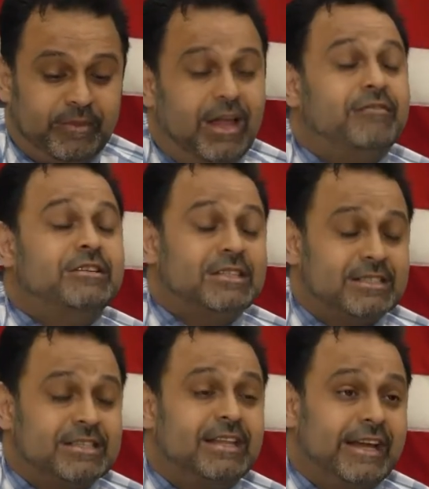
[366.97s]
ever
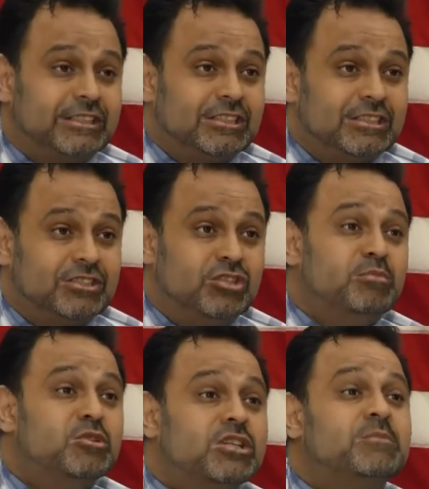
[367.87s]
since the elections, the
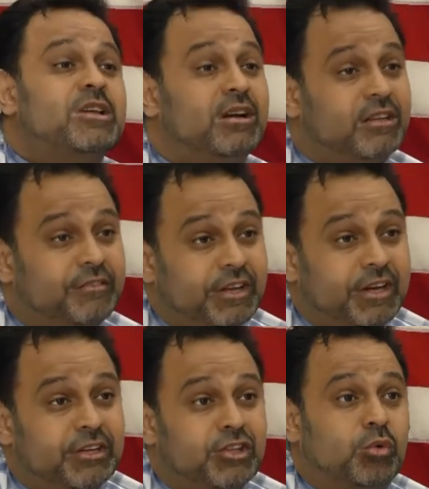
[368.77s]
Muslims that are living
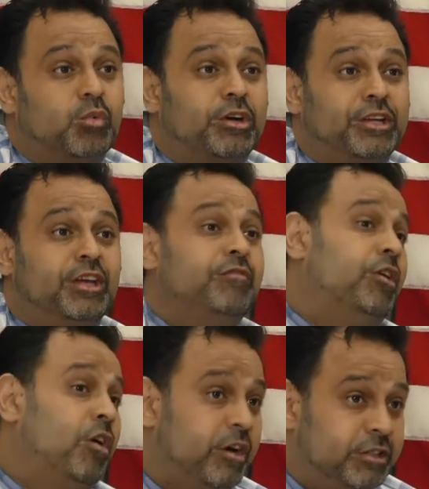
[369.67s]
here, they are working even
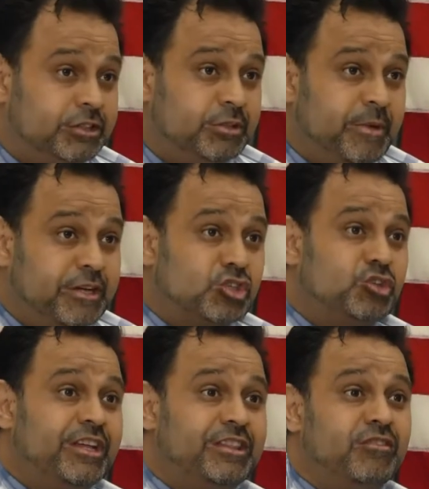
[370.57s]
harder to make sure
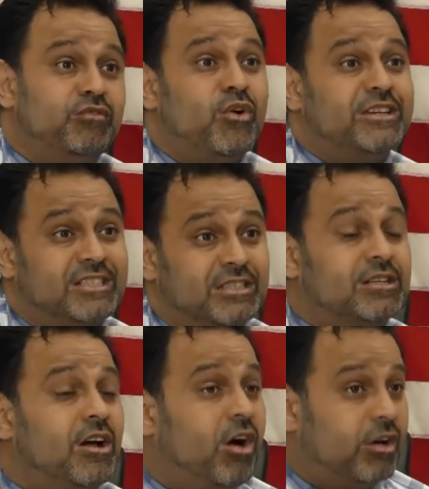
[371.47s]
that their
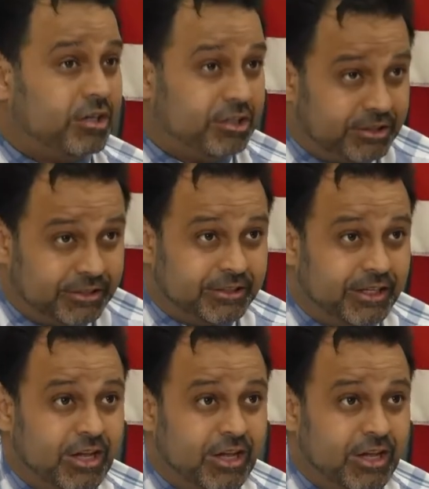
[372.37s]
voices are heard.